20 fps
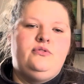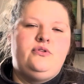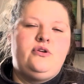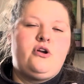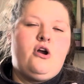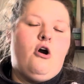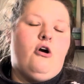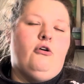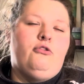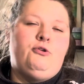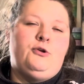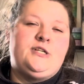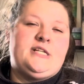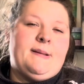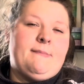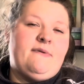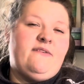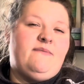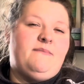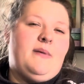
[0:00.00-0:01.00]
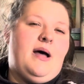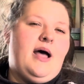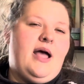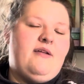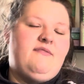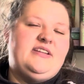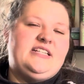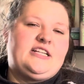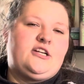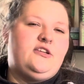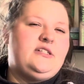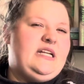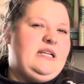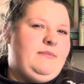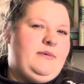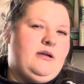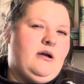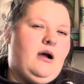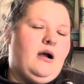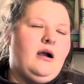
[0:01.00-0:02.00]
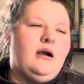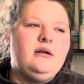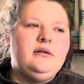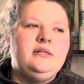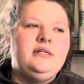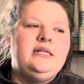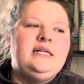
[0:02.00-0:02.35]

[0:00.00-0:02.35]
go through some of my physical TBR